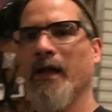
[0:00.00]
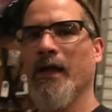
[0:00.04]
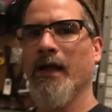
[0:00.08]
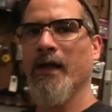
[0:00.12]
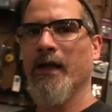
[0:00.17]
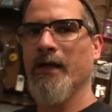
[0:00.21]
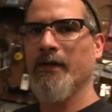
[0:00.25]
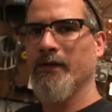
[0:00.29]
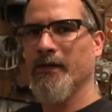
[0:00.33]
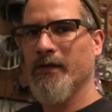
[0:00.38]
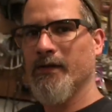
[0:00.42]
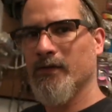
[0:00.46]

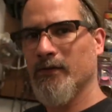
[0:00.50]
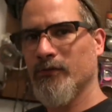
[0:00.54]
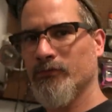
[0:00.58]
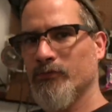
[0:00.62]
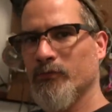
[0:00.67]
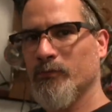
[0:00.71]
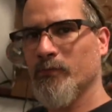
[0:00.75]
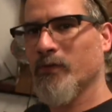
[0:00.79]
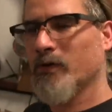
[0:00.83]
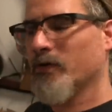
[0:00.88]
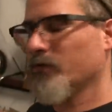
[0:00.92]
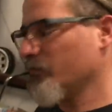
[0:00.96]
And to kill
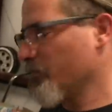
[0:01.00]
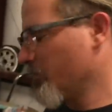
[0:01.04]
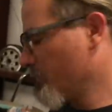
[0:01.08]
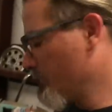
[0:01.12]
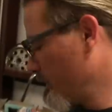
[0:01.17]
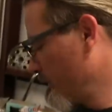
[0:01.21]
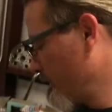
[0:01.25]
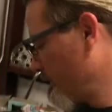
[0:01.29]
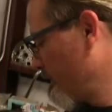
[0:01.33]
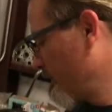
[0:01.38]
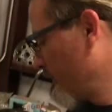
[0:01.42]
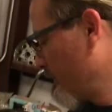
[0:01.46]
two birds with
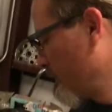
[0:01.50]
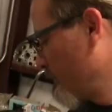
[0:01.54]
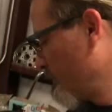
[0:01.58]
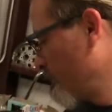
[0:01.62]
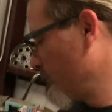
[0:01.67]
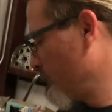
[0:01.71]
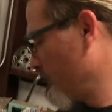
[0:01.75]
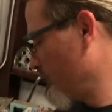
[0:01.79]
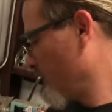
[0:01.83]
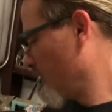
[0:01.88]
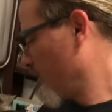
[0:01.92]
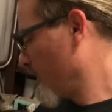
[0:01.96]
one
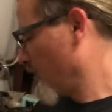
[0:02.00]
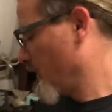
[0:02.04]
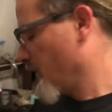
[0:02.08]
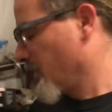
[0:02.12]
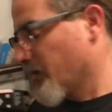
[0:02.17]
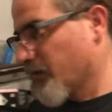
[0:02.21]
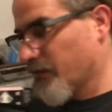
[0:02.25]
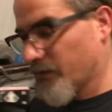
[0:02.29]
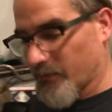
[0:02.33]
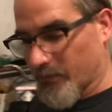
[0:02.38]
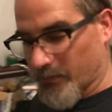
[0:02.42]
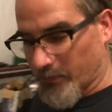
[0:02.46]
stone,
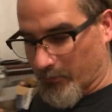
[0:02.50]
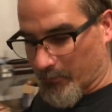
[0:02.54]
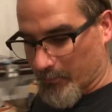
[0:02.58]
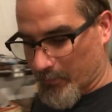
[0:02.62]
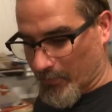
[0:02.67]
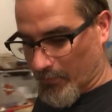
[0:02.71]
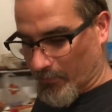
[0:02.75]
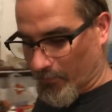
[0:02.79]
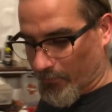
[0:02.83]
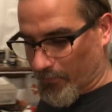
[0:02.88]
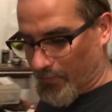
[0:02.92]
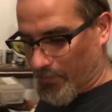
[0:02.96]
this
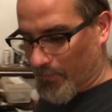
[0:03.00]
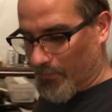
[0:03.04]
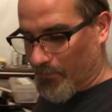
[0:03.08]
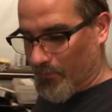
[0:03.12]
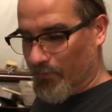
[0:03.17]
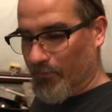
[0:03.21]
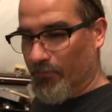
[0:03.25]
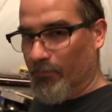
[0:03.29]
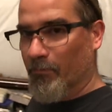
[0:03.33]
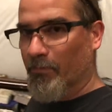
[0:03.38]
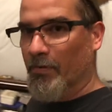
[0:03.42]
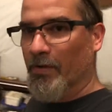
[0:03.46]
motorcycle
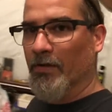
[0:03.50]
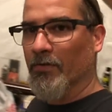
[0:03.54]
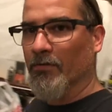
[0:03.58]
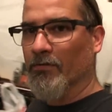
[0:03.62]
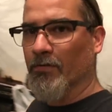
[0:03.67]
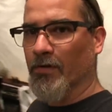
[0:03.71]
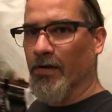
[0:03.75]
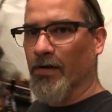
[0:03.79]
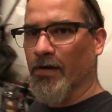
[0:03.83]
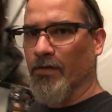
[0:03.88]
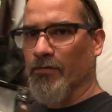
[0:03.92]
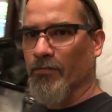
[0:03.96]
is a belt
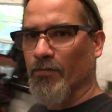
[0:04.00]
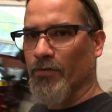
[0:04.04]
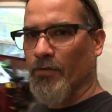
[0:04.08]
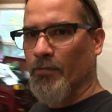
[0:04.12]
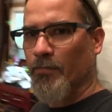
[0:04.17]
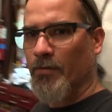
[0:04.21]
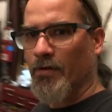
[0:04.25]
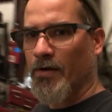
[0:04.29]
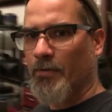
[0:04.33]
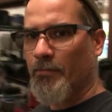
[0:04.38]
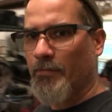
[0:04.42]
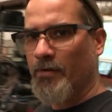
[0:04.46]
drive on the
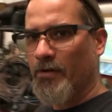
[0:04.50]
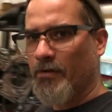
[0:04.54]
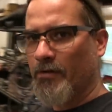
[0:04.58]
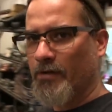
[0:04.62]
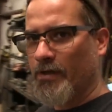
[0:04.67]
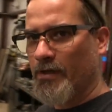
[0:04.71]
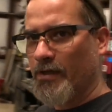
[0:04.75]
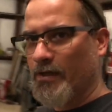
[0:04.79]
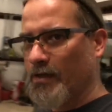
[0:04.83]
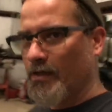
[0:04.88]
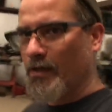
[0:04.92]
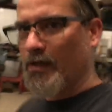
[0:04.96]
primary